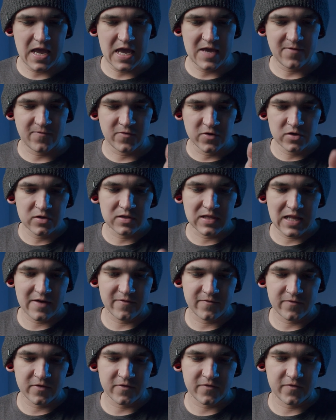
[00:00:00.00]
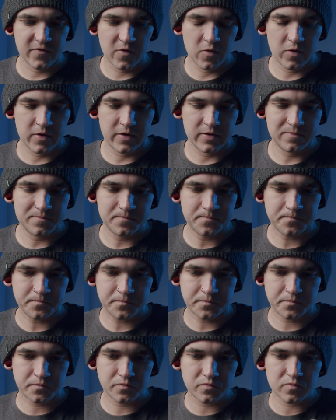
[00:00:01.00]
if you're left foot forward
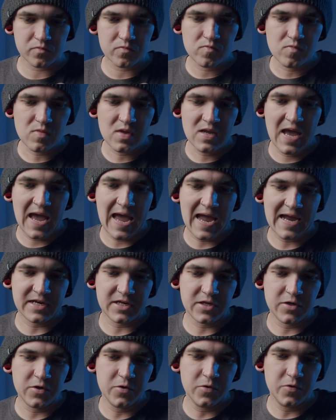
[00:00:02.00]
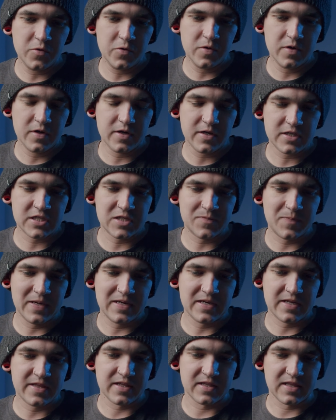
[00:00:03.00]
and you
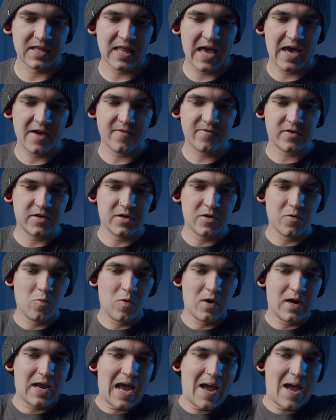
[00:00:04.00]
spin to the left, what